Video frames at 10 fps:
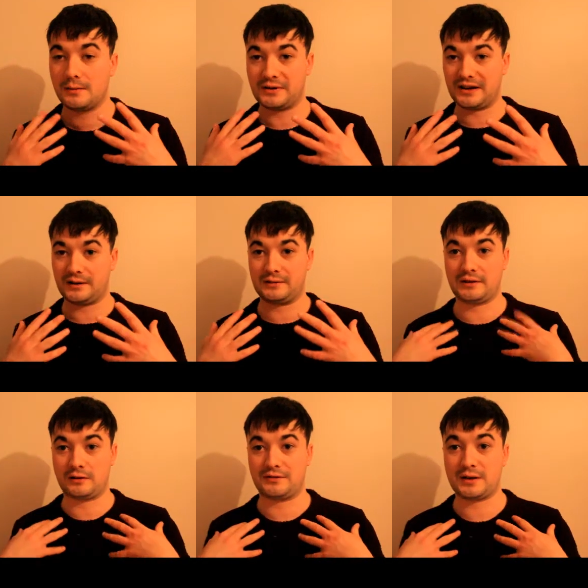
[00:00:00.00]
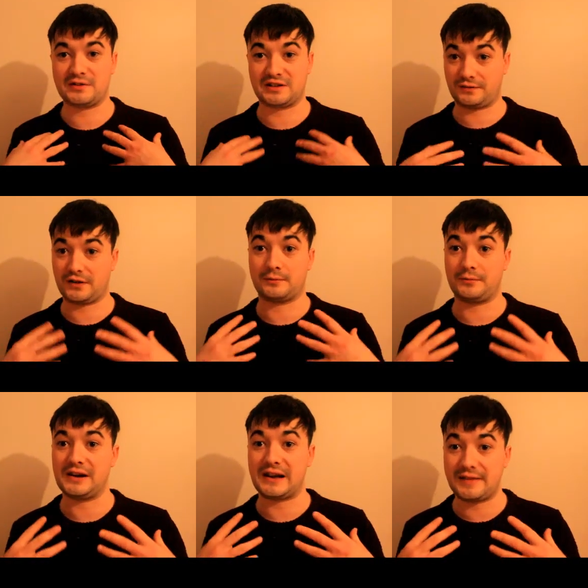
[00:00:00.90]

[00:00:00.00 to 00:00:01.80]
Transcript: But like, I was like, oh, that was just fucking brilliant.